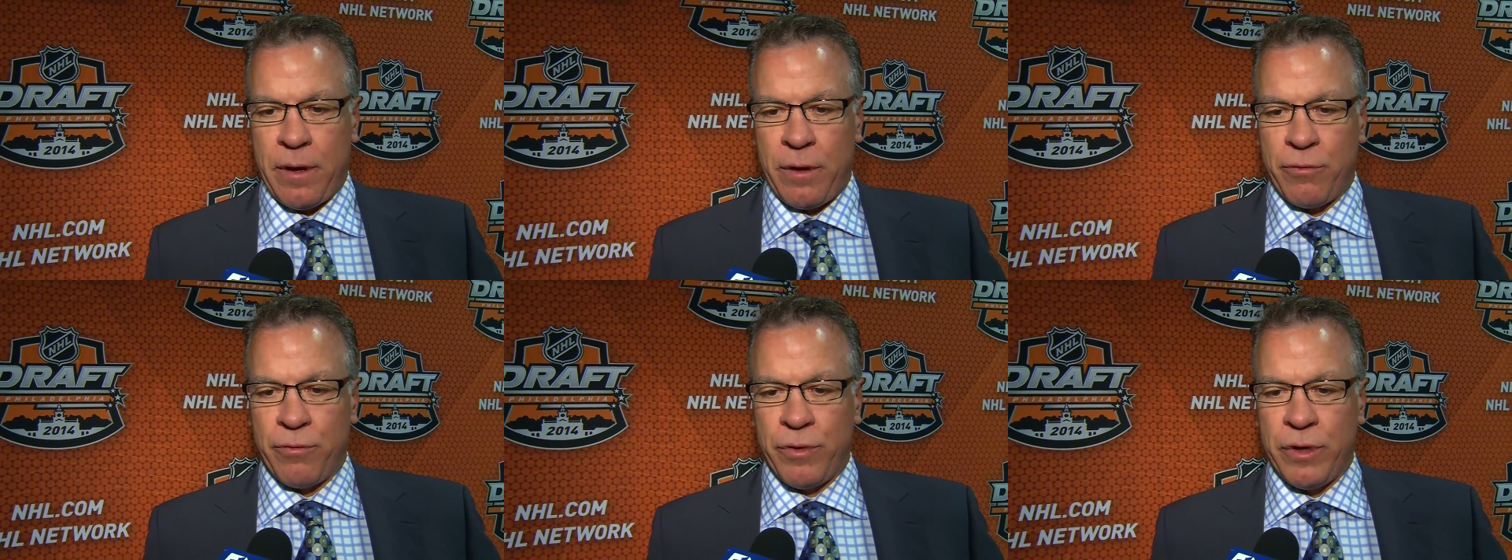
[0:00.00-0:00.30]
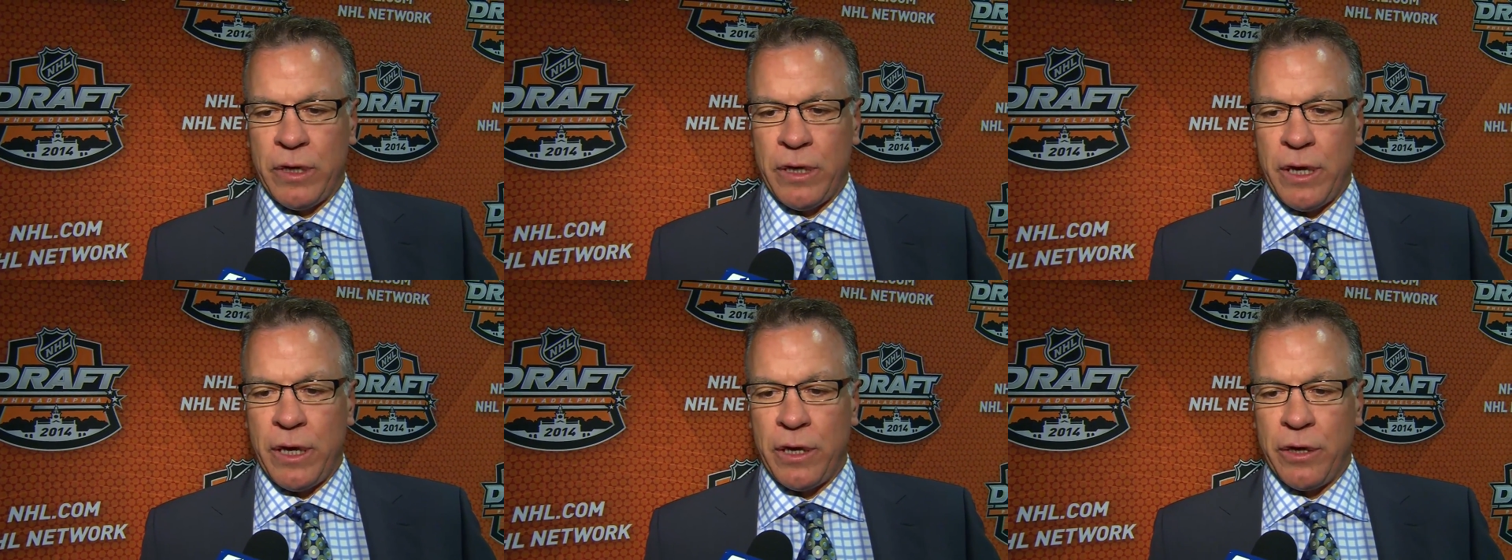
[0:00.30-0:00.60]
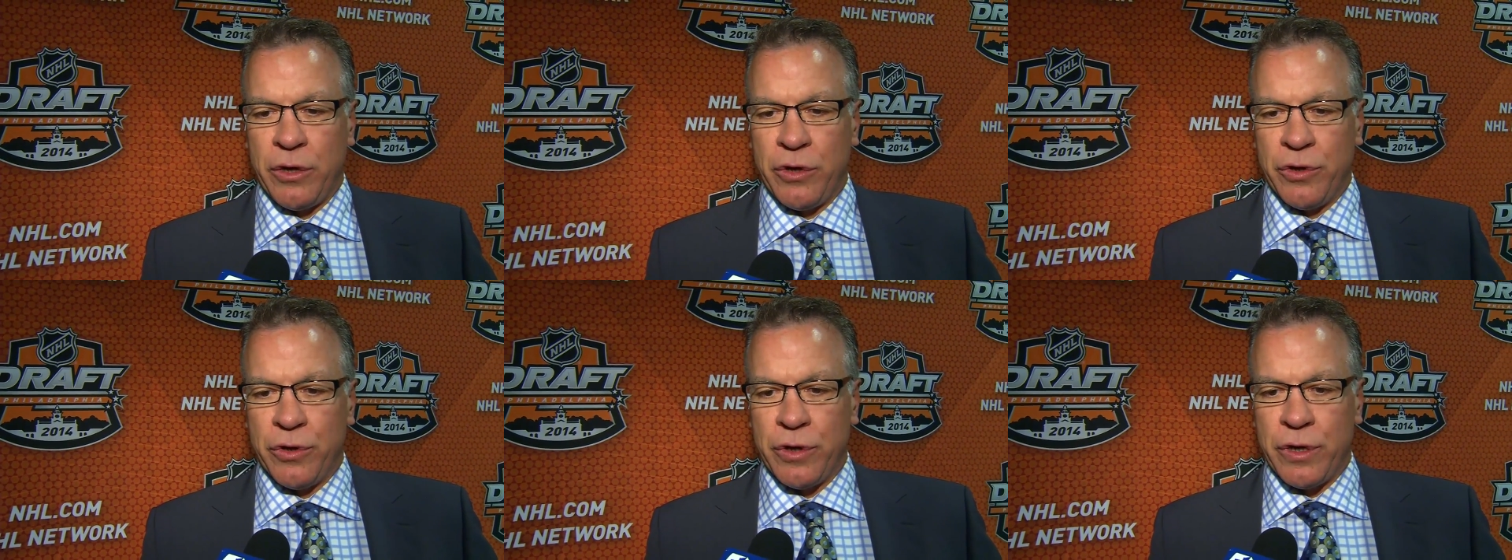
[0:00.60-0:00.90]
a really
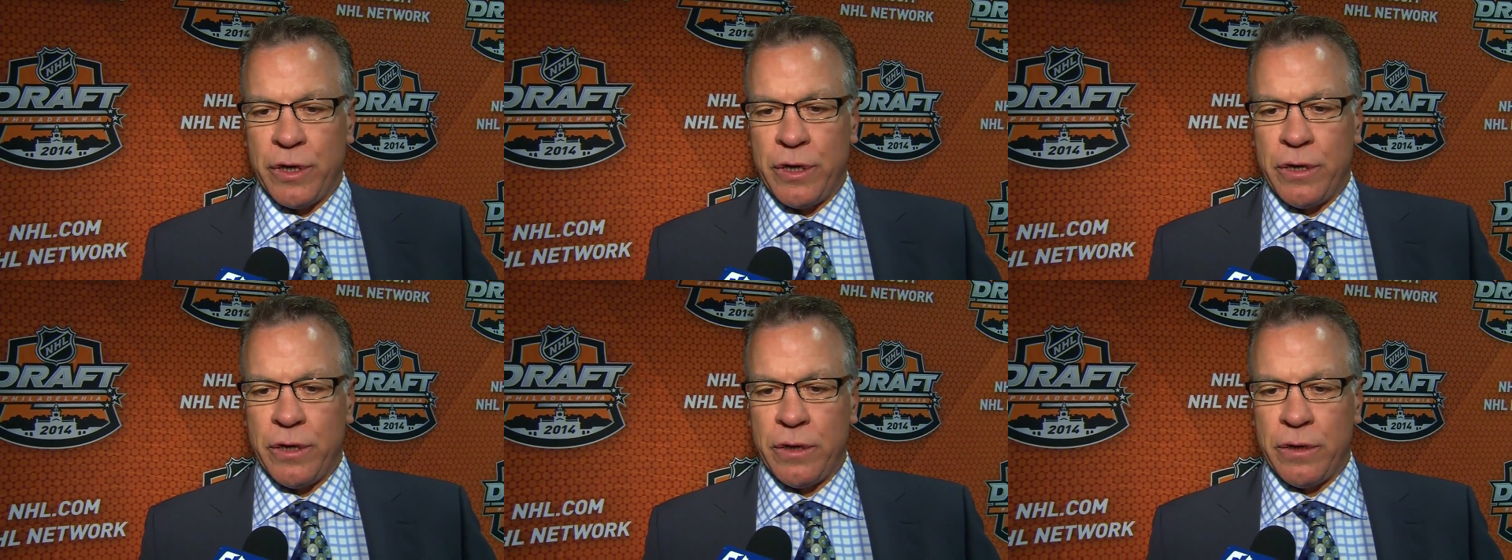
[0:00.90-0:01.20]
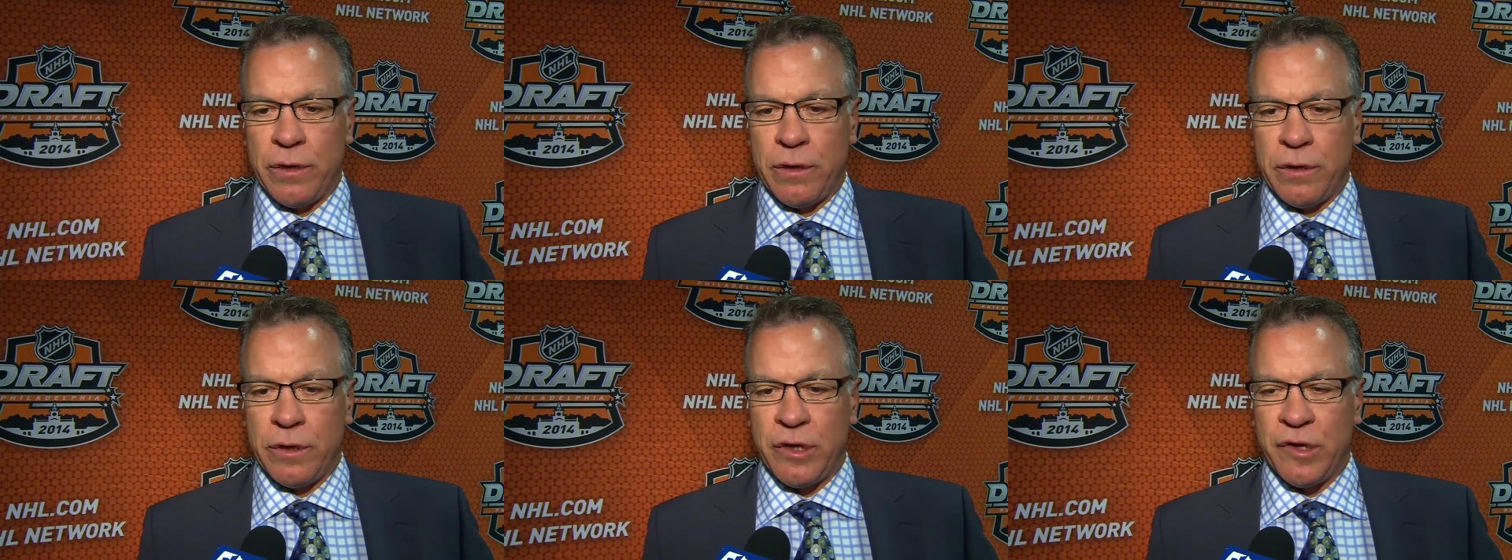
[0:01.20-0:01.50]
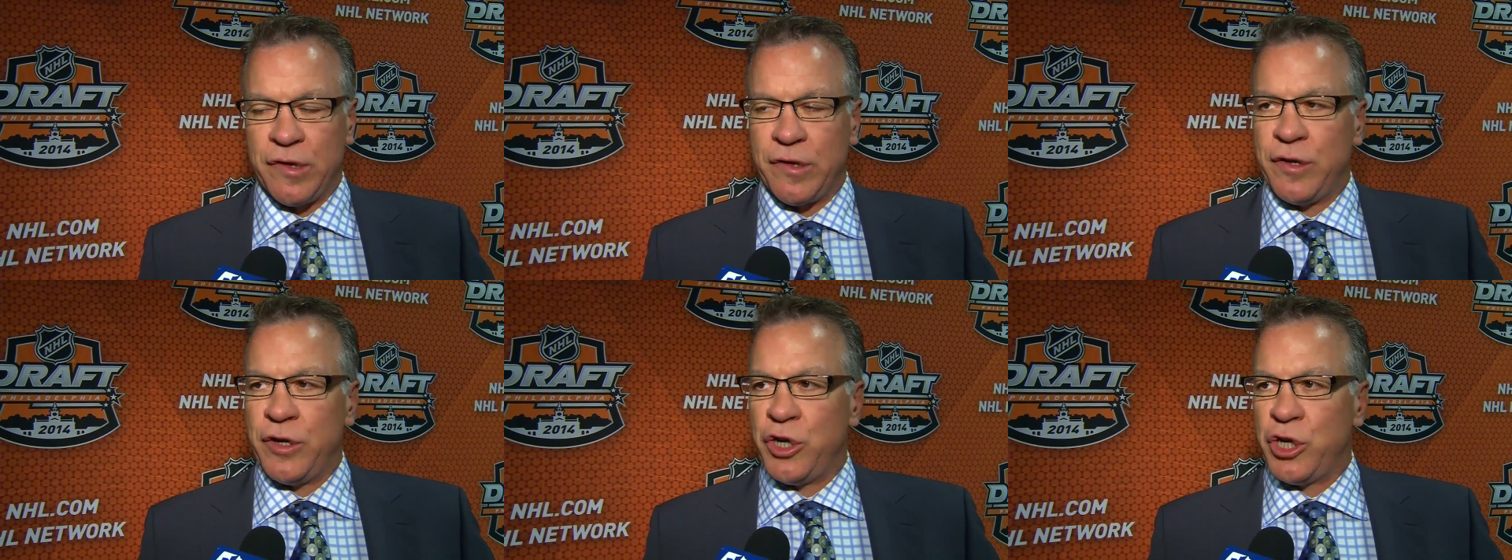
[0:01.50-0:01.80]
good
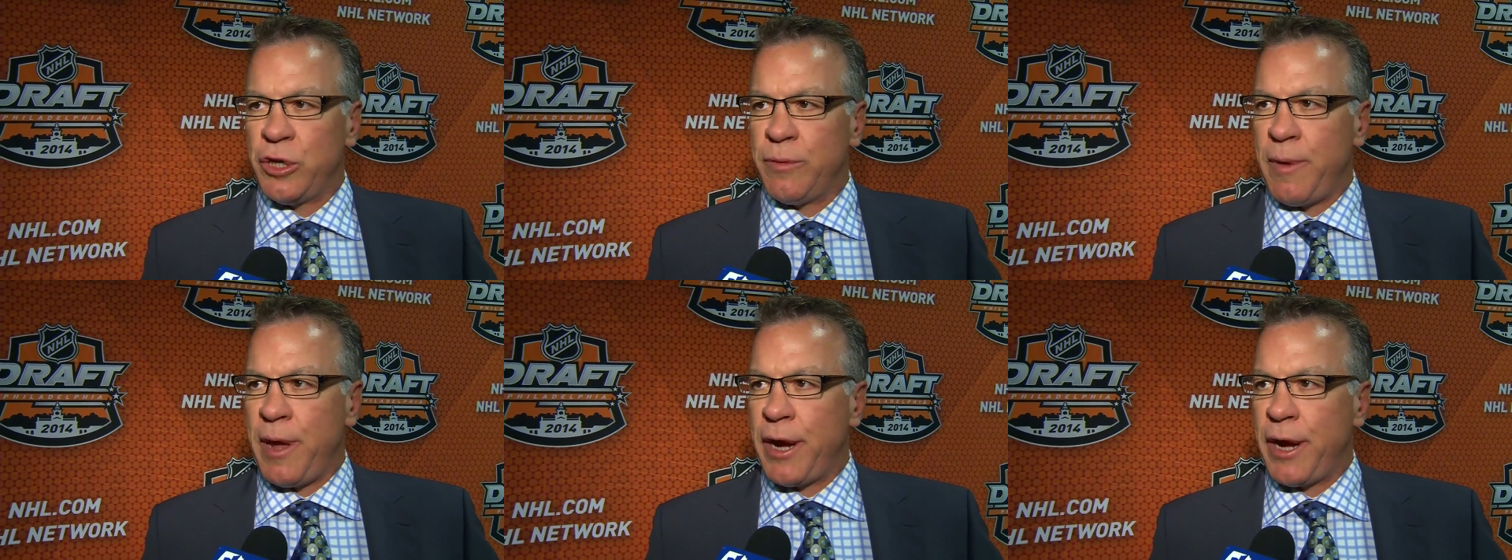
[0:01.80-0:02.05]
decision